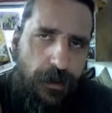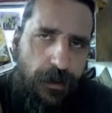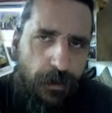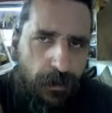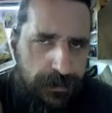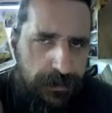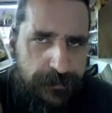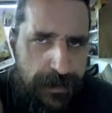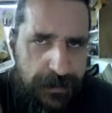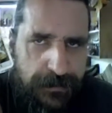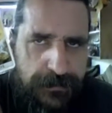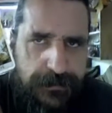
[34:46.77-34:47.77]
All the
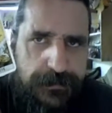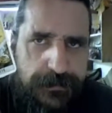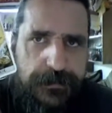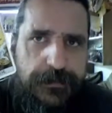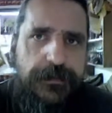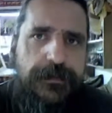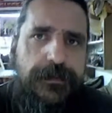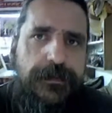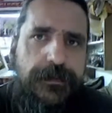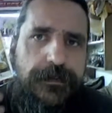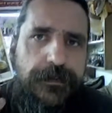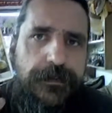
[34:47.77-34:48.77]
monks
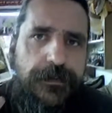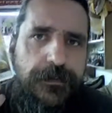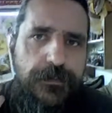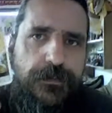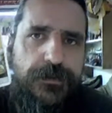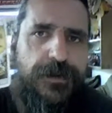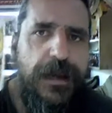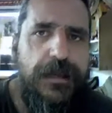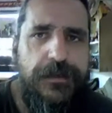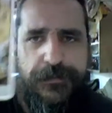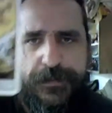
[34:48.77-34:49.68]
were trying to